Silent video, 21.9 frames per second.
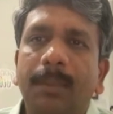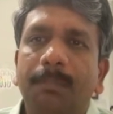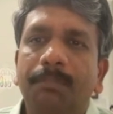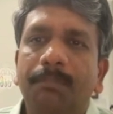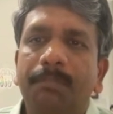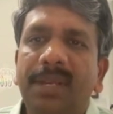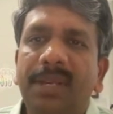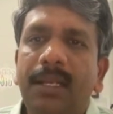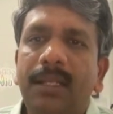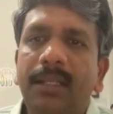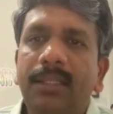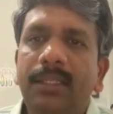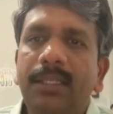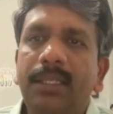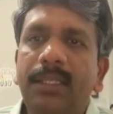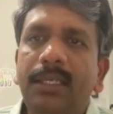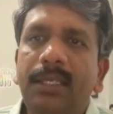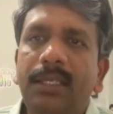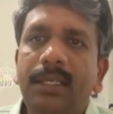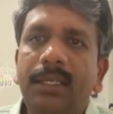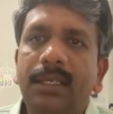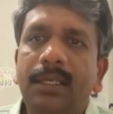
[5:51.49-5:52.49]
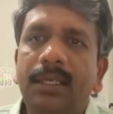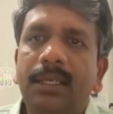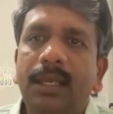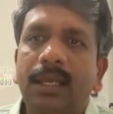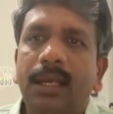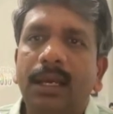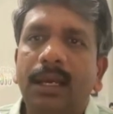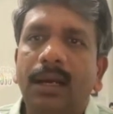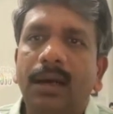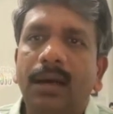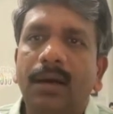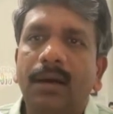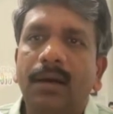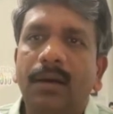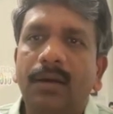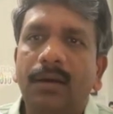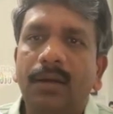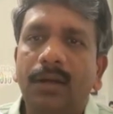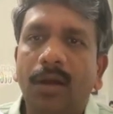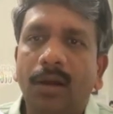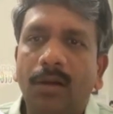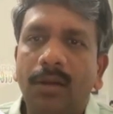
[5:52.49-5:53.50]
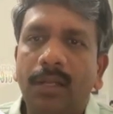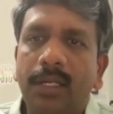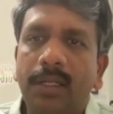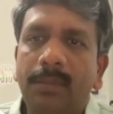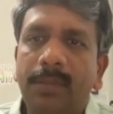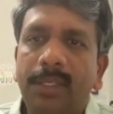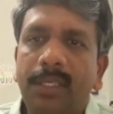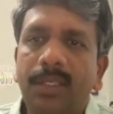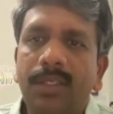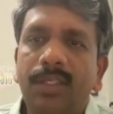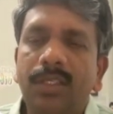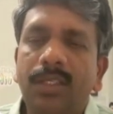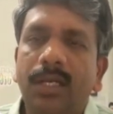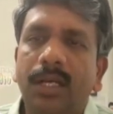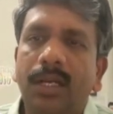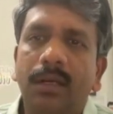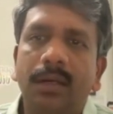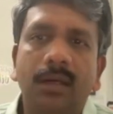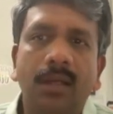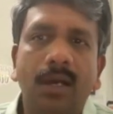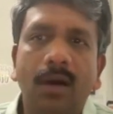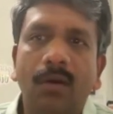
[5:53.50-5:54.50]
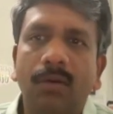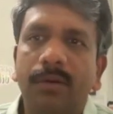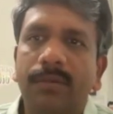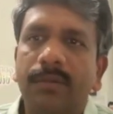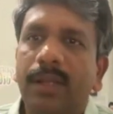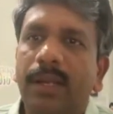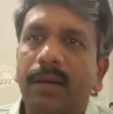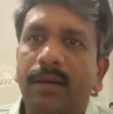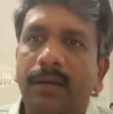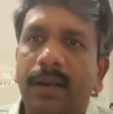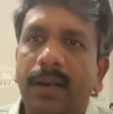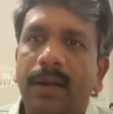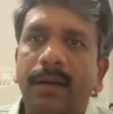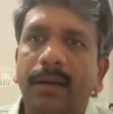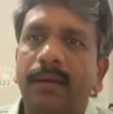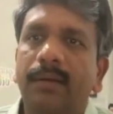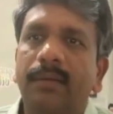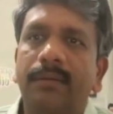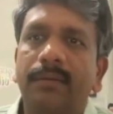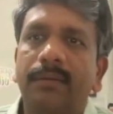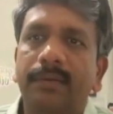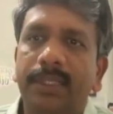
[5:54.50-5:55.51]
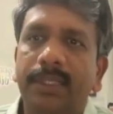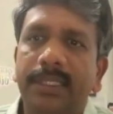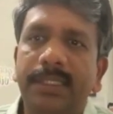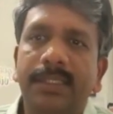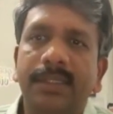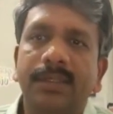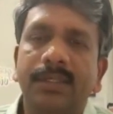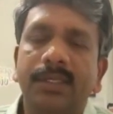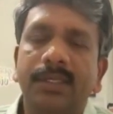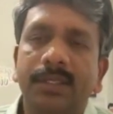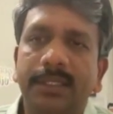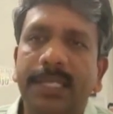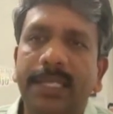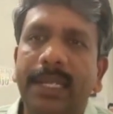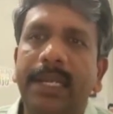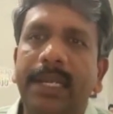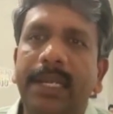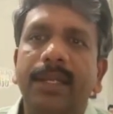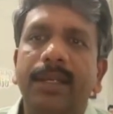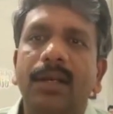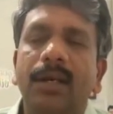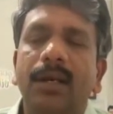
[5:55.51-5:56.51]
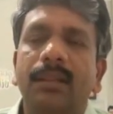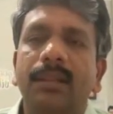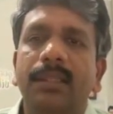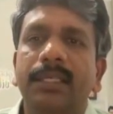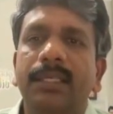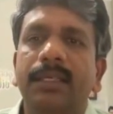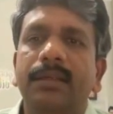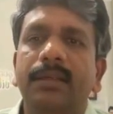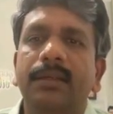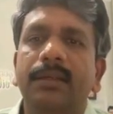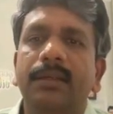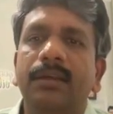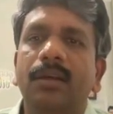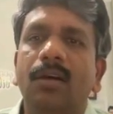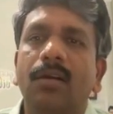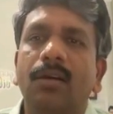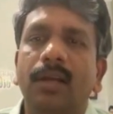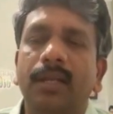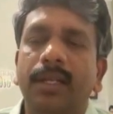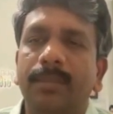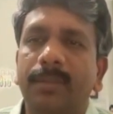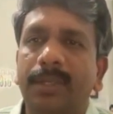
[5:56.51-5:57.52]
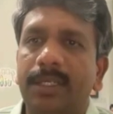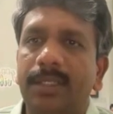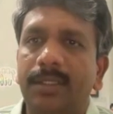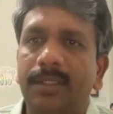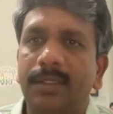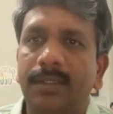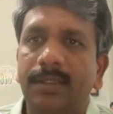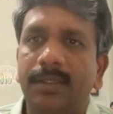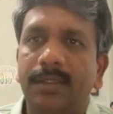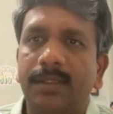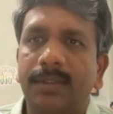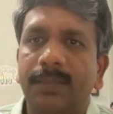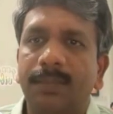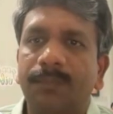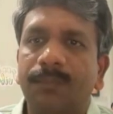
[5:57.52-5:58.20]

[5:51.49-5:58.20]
build the docker image and how do we run, list, delete the docker images.